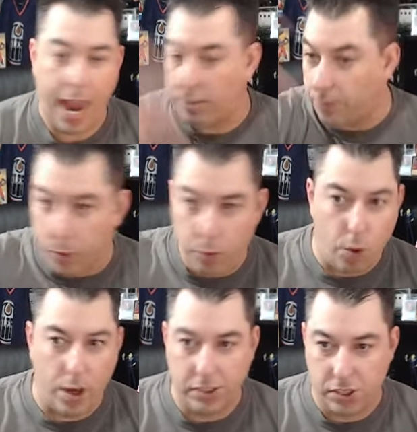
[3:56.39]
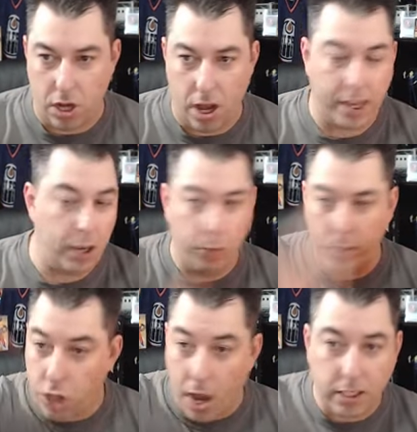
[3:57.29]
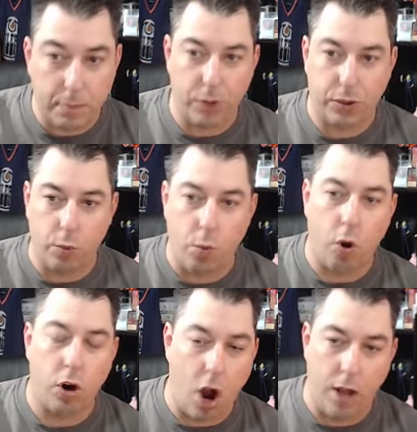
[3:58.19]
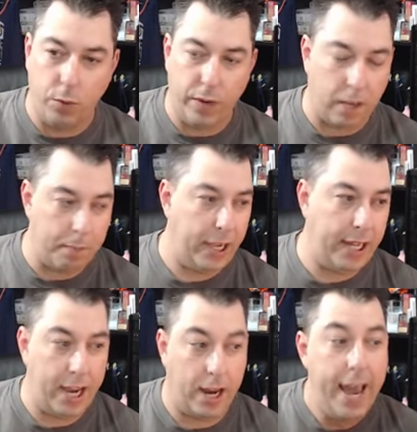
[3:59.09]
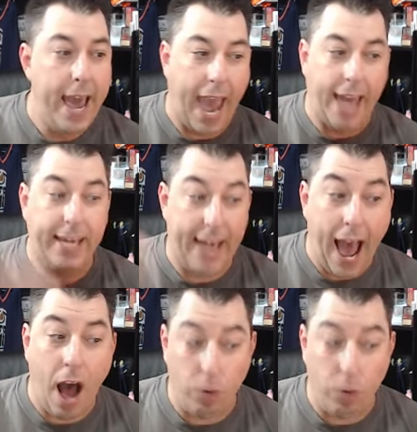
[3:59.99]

Everyone's talking. We talked about the war on Wikipedia, and now